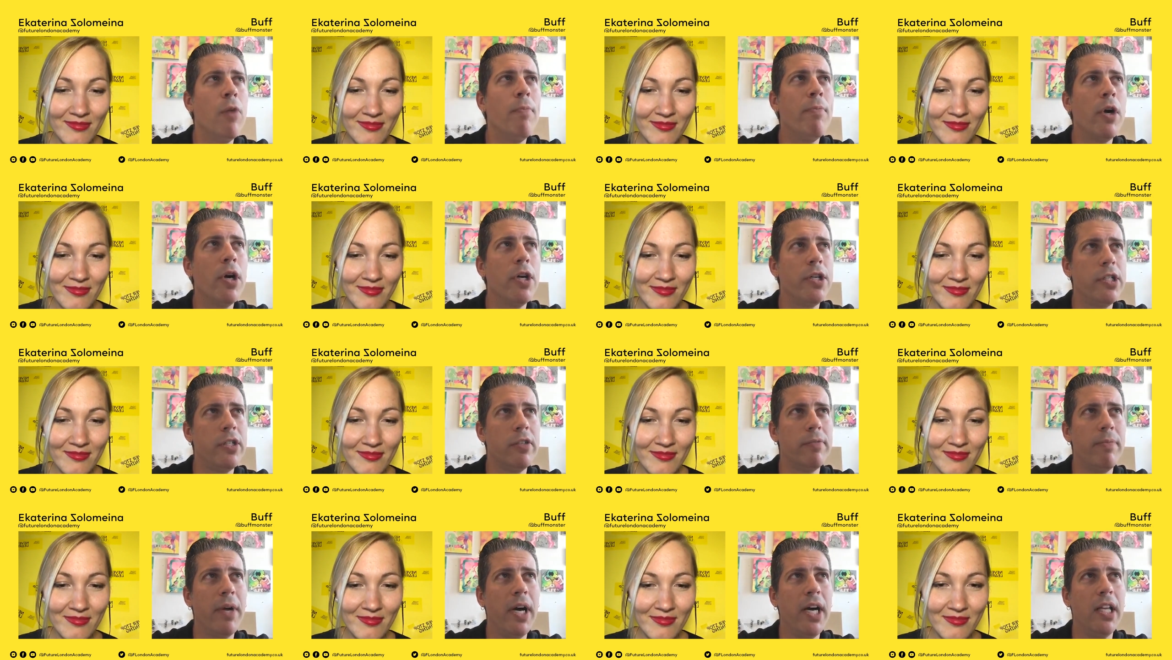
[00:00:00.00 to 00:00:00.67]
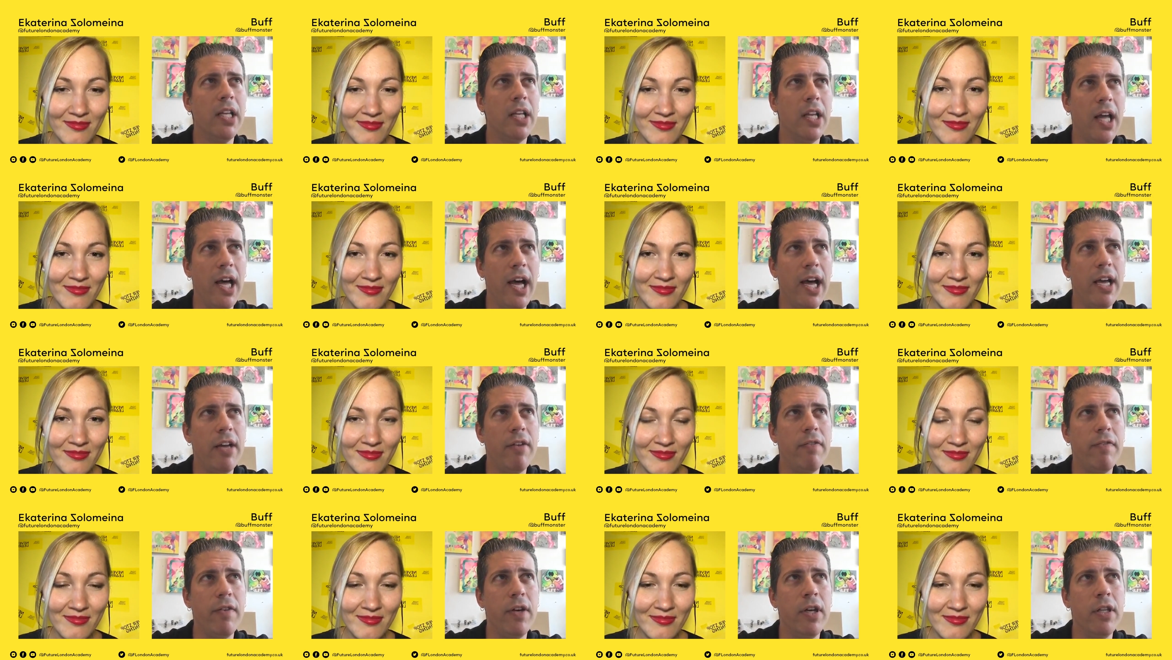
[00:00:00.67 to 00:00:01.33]
Speaker 1: so much of my
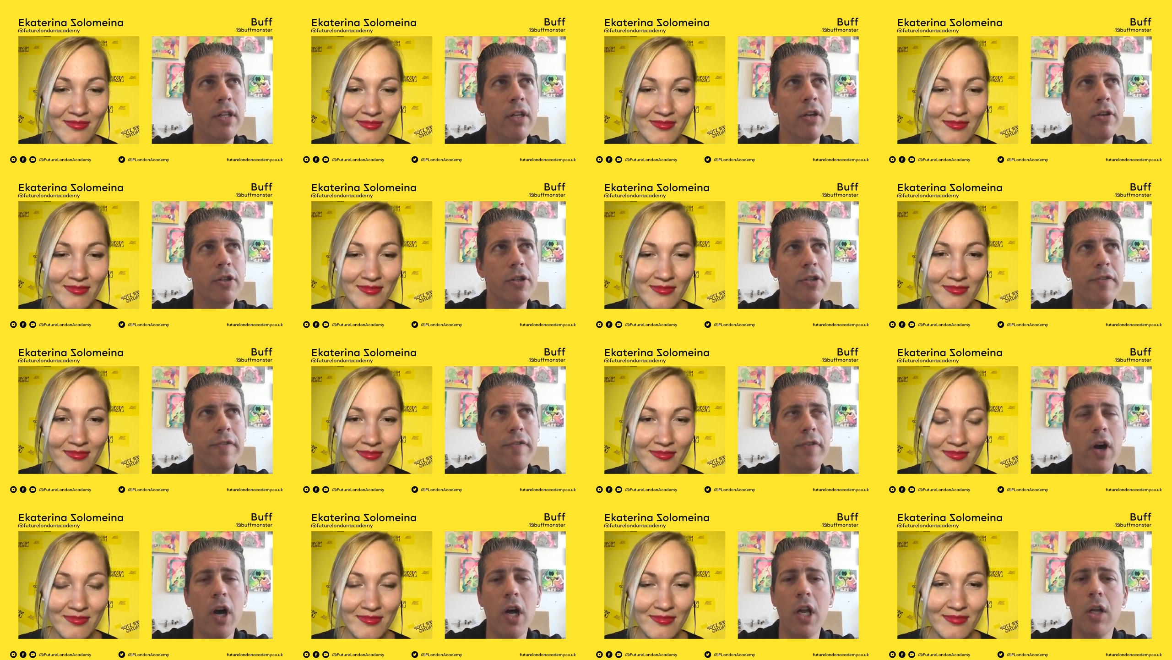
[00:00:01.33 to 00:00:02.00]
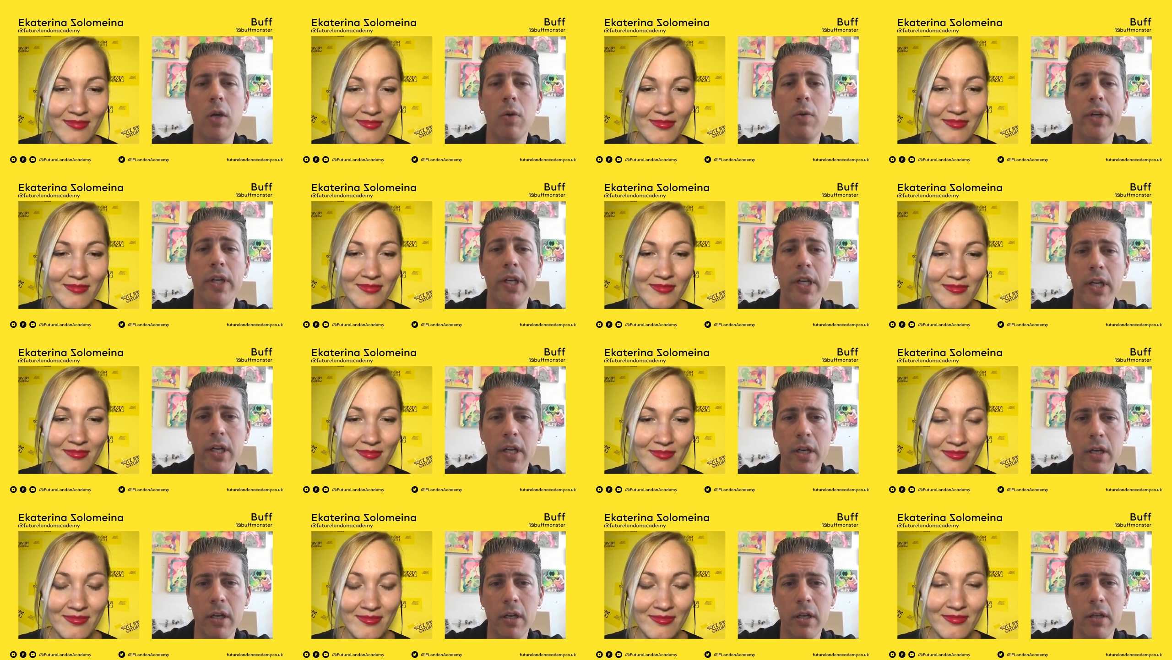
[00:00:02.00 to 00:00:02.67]
life in those
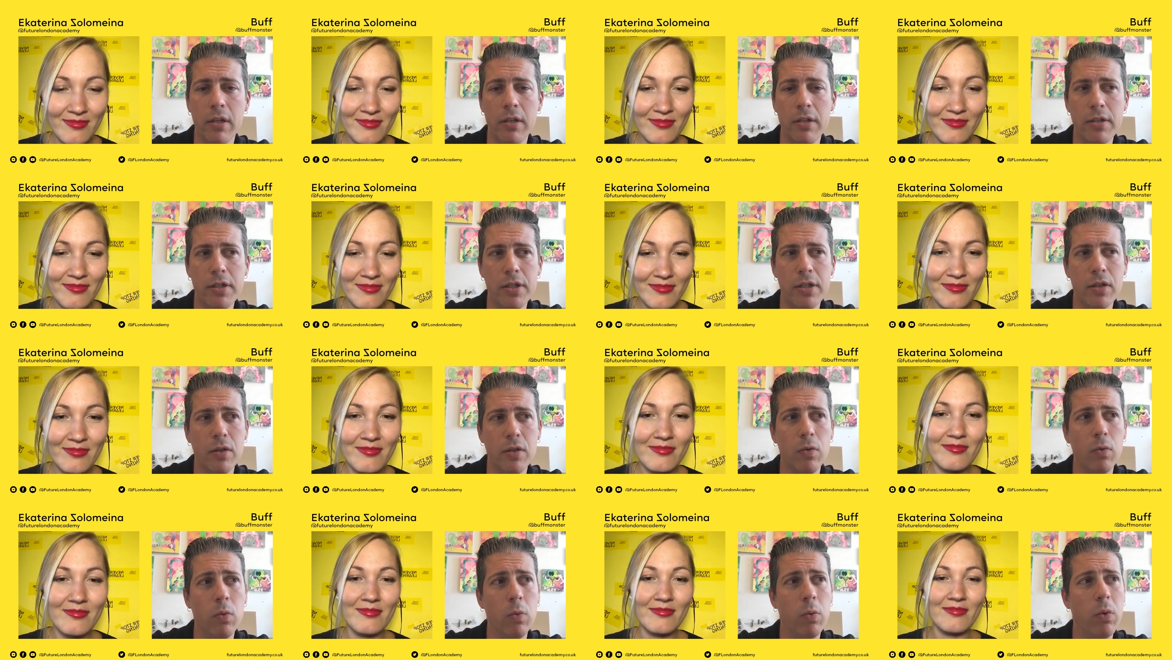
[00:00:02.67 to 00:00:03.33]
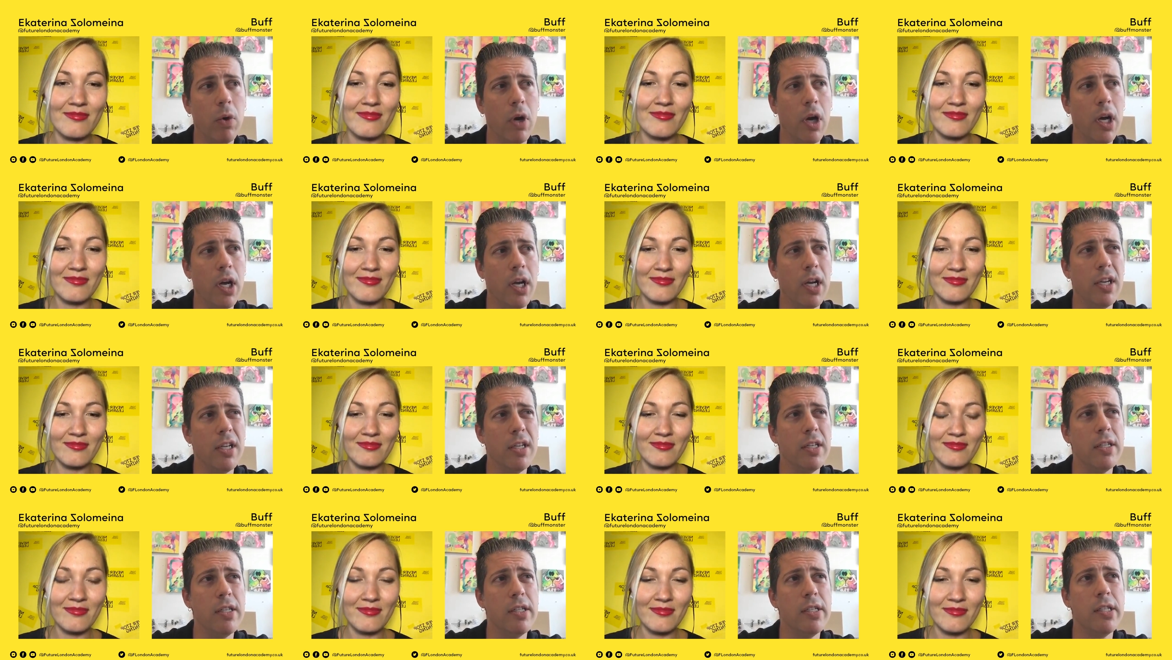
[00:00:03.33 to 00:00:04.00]
following years
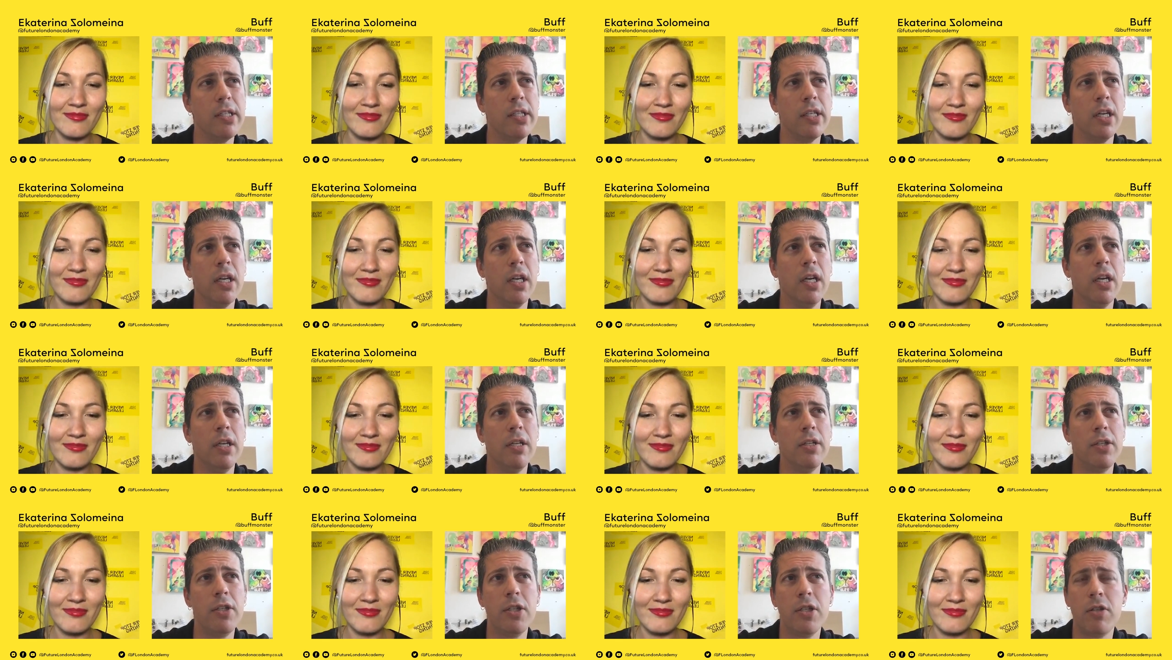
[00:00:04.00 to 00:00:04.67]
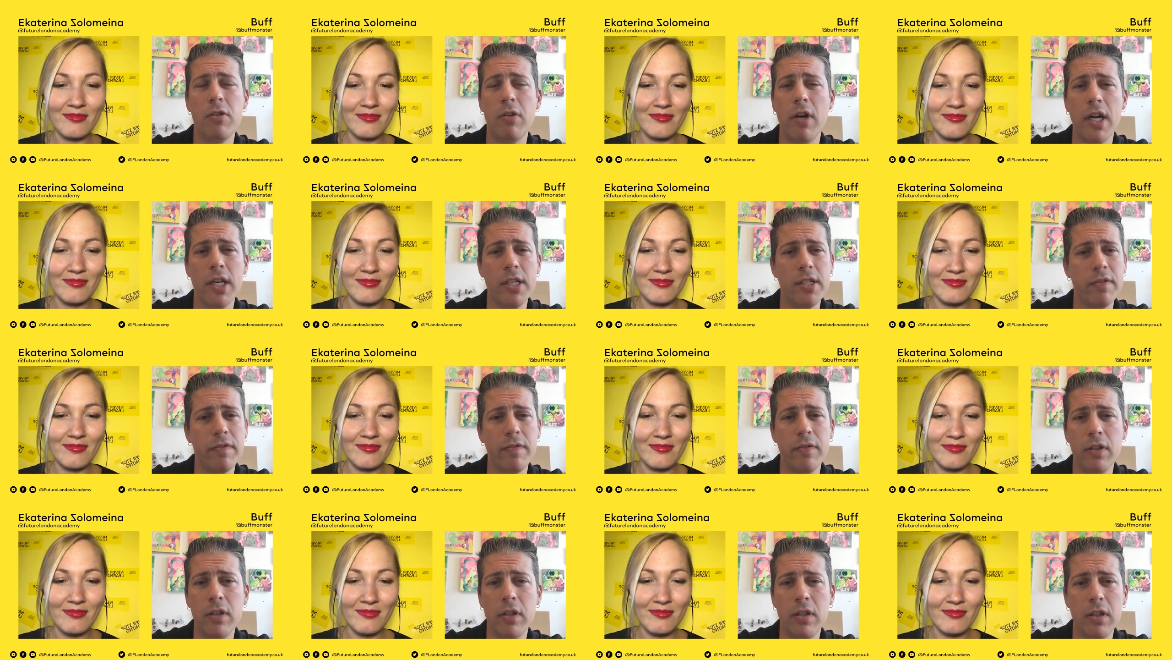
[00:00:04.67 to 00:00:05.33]
was
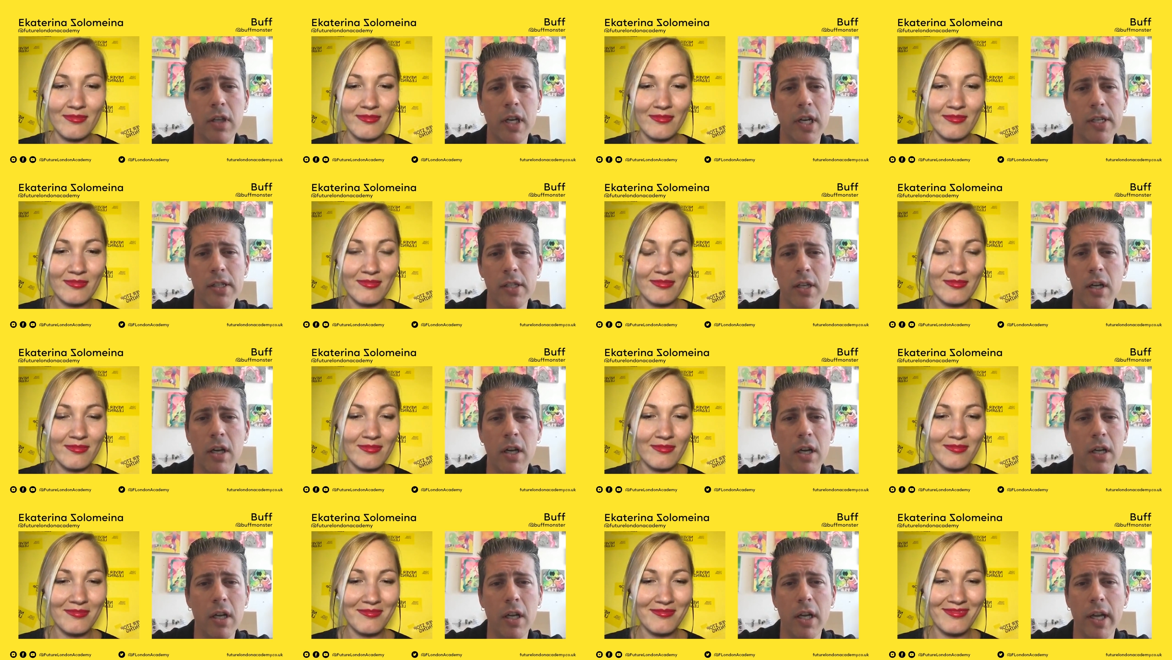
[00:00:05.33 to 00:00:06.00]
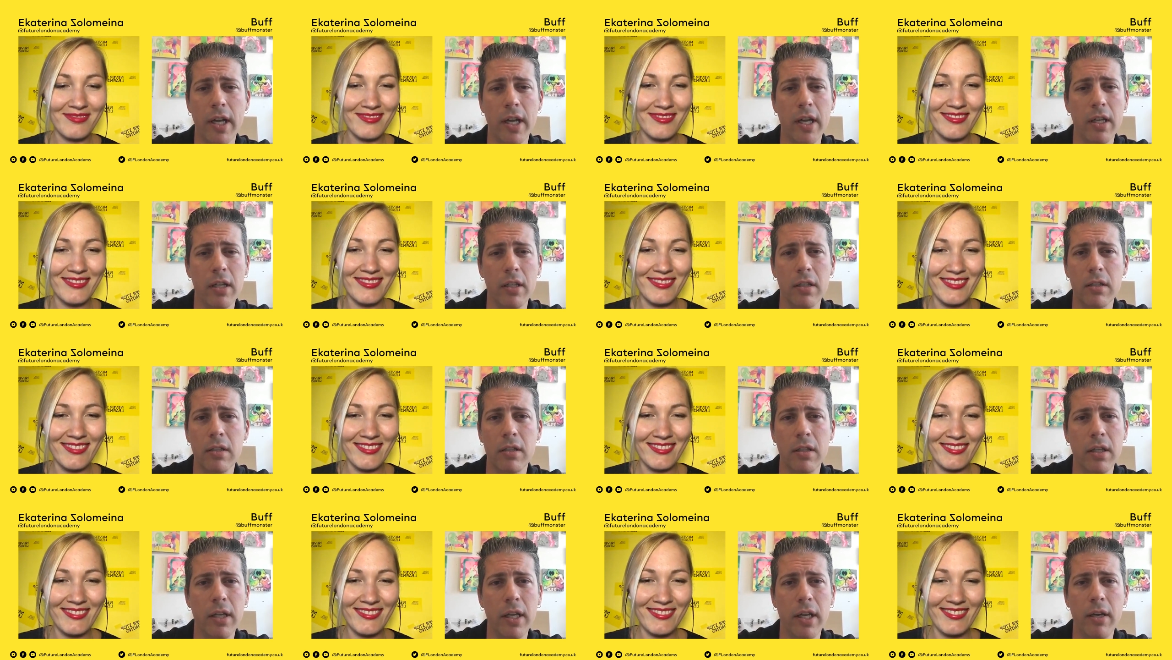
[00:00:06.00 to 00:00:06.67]
stressful as all
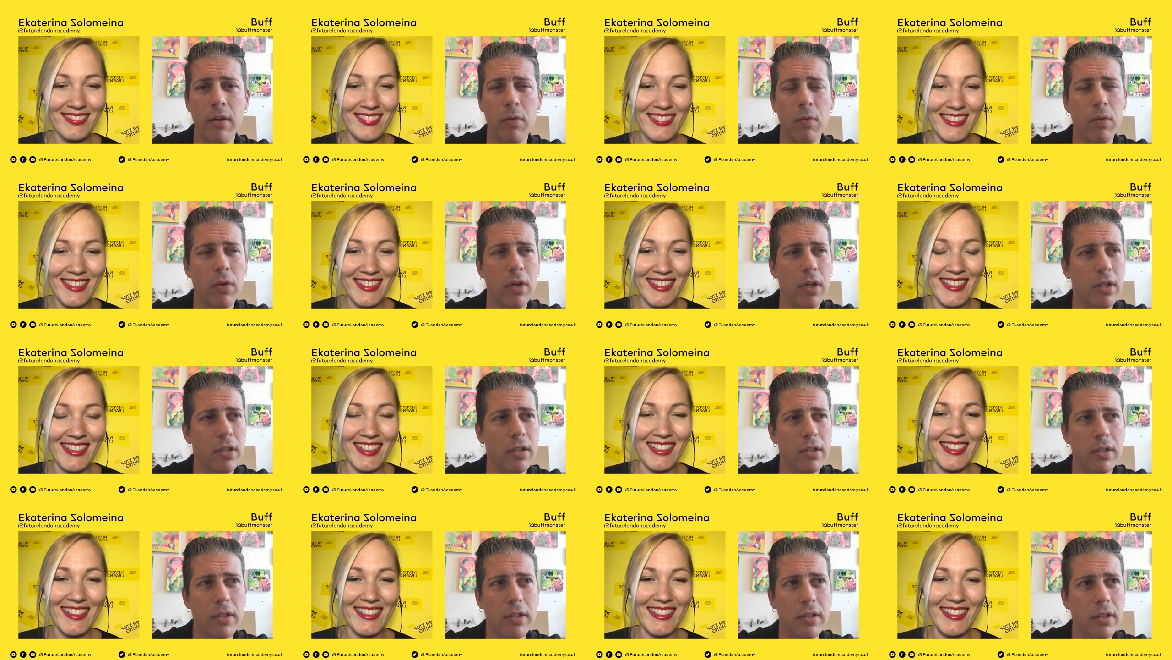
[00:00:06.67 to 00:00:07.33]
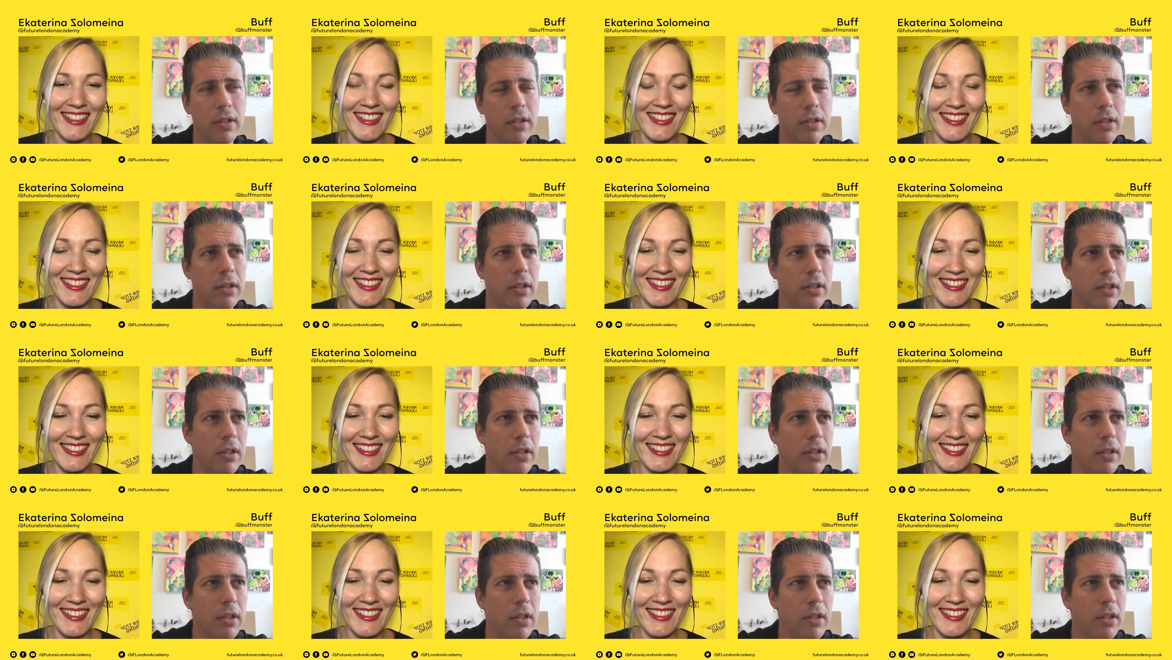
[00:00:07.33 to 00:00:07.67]
hell. It was,